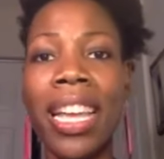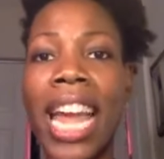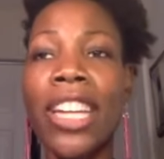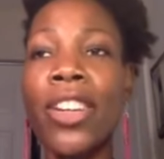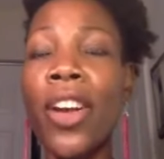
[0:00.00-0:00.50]

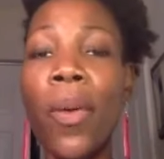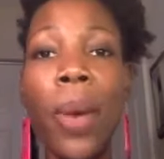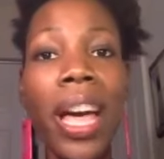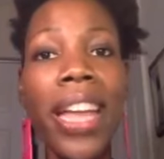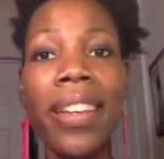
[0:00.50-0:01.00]
And you know
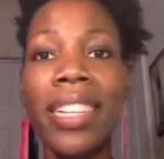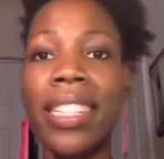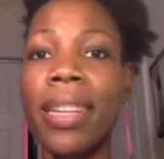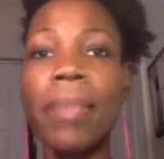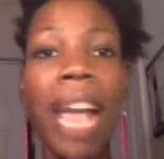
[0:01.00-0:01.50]
what?
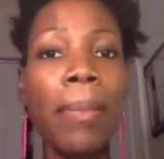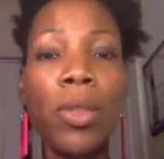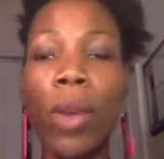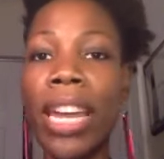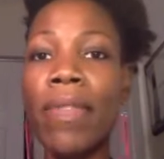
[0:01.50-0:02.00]
Sometimes
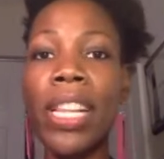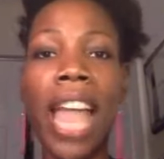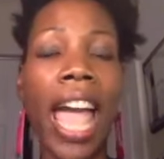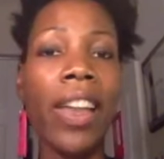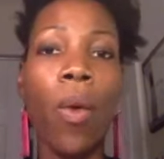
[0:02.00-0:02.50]
waving
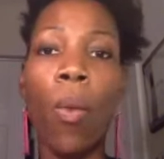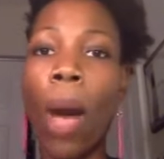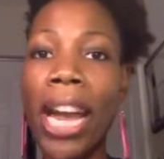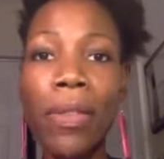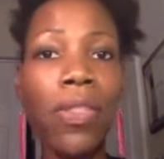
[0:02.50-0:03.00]
that
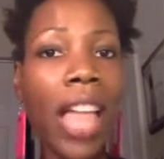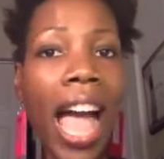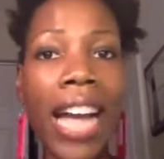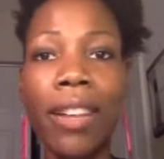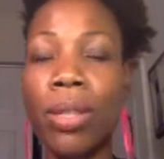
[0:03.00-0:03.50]
white
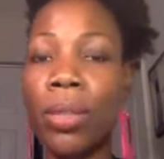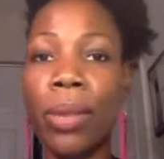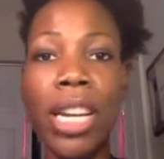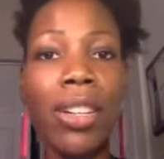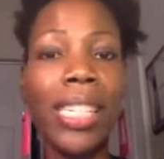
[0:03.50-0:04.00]
flag of
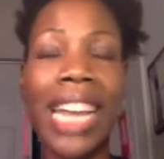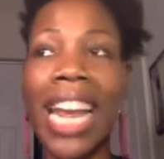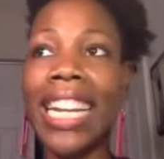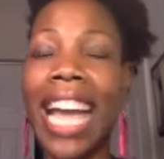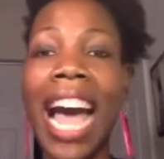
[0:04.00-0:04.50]
surrender,
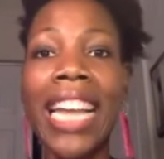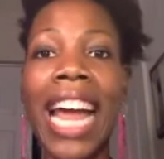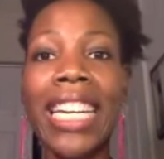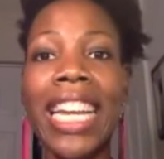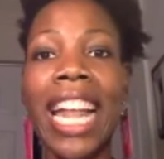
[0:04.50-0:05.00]
saying, God,
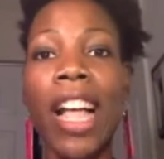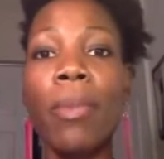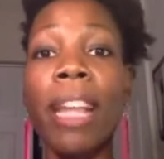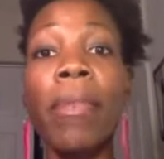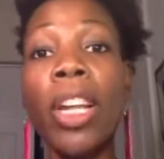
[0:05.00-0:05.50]
I need
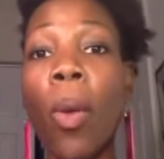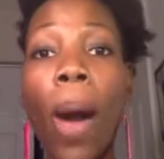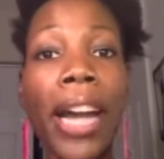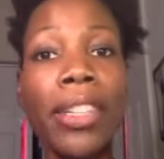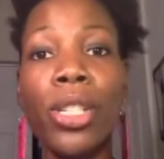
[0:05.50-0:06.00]
help, that
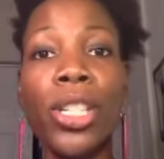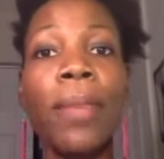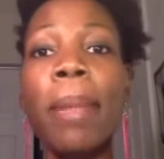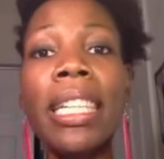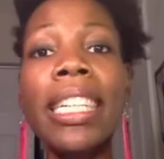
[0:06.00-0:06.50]
requires
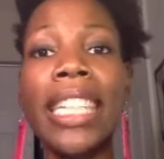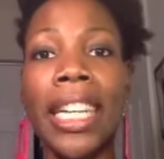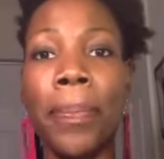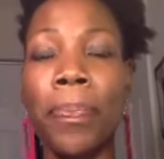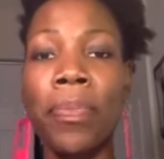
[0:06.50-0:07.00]

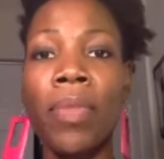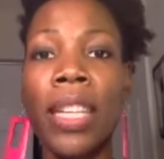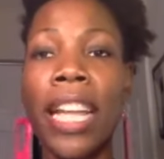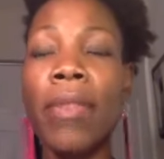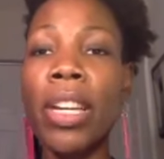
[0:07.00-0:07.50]
humility.
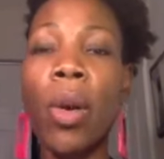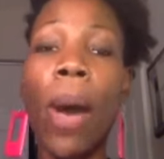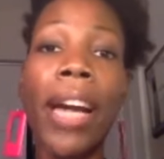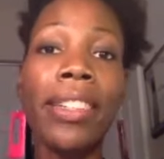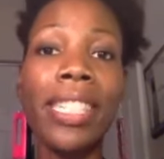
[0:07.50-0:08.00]
That
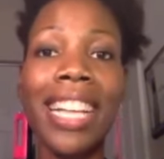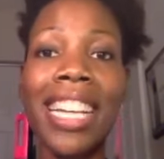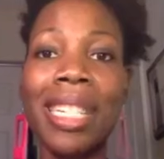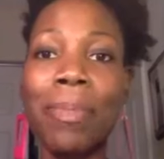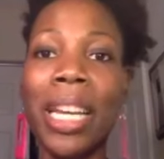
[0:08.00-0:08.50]
requires
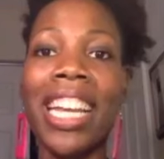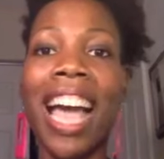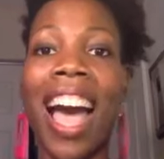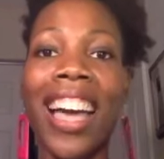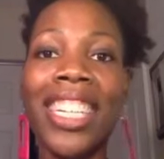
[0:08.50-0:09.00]
us being
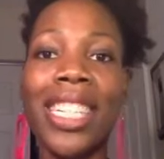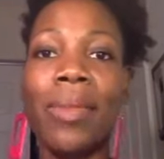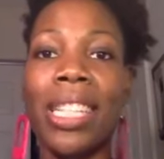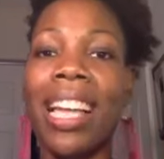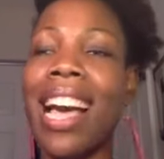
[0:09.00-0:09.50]
honest
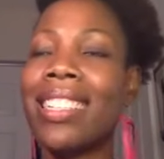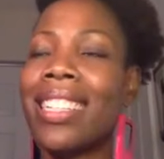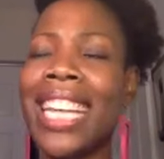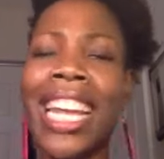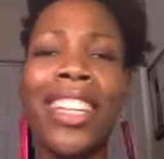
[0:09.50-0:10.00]
with God to
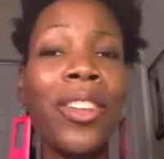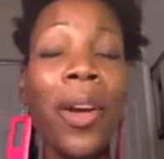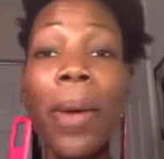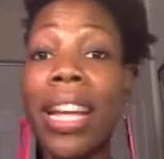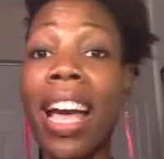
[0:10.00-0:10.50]
saying, you
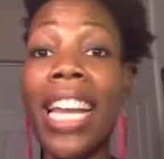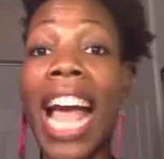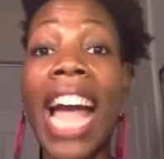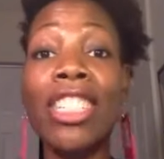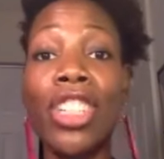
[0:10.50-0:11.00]
know what, God,
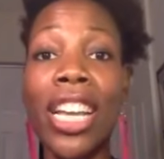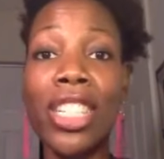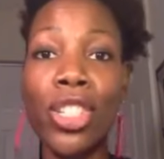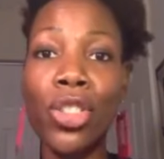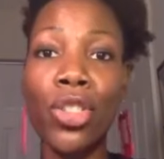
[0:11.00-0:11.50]
I
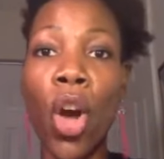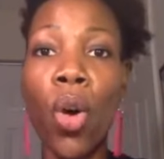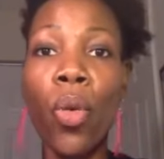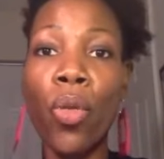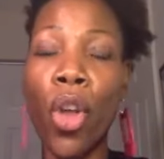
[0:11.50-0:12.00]
just
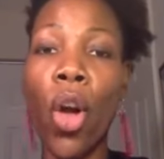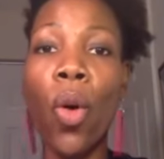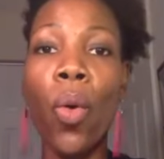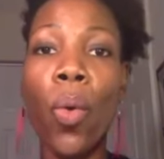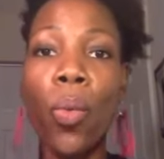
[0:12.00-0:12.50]
don't
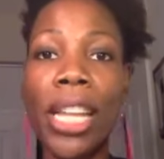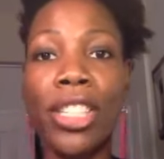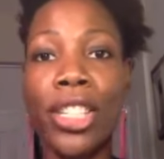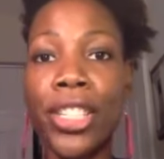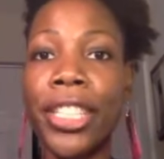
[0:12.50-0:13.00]
know what
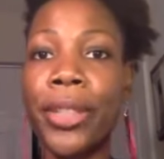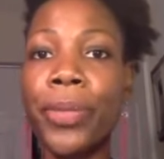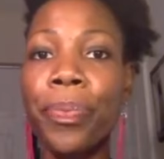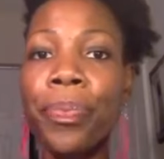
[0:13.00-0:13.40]
to do.